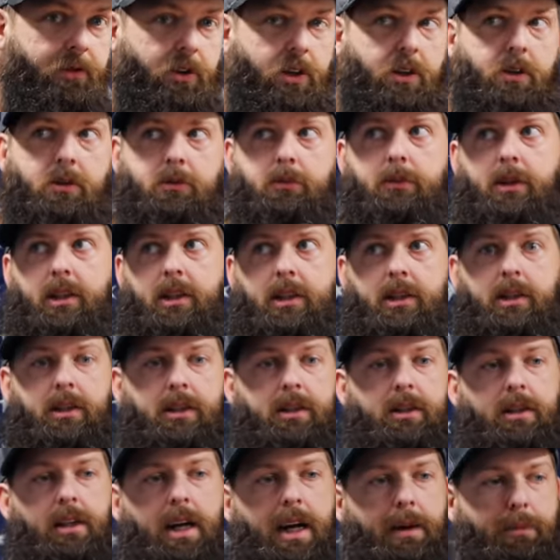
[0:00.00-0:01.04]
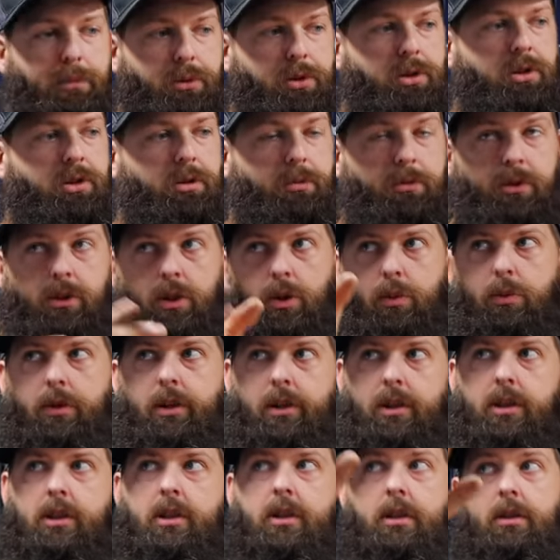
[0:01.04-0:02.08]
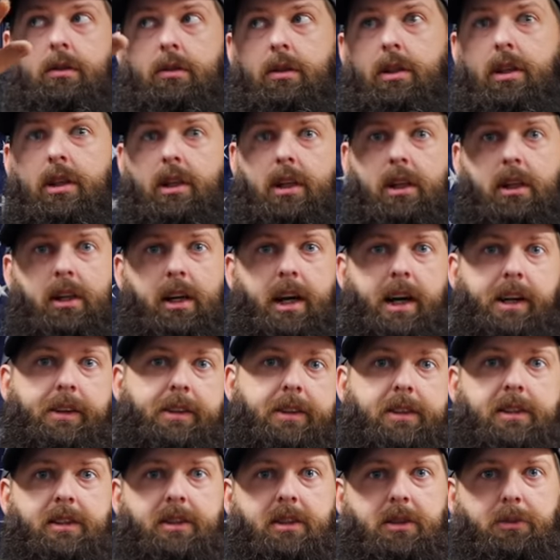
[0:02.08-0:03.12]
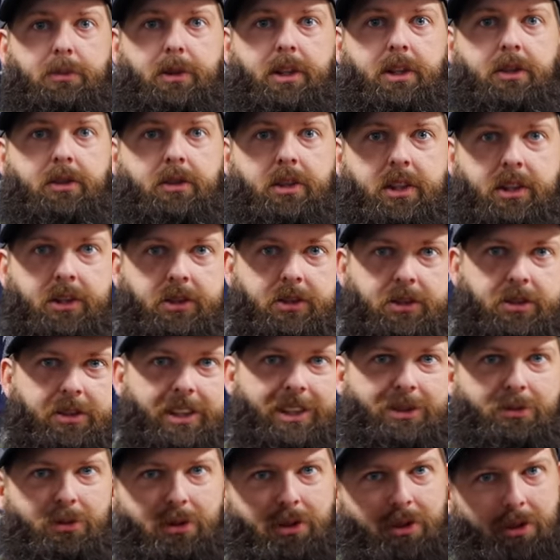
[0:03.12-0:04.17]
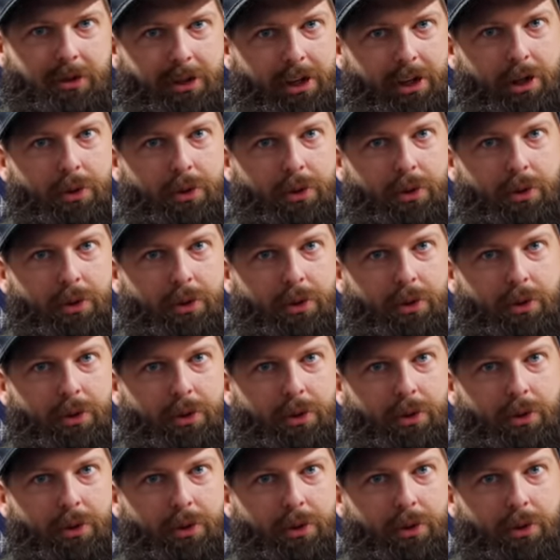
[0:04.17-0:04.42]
fault because I pushed them so much to, hey, this is a better deal. So that's what they're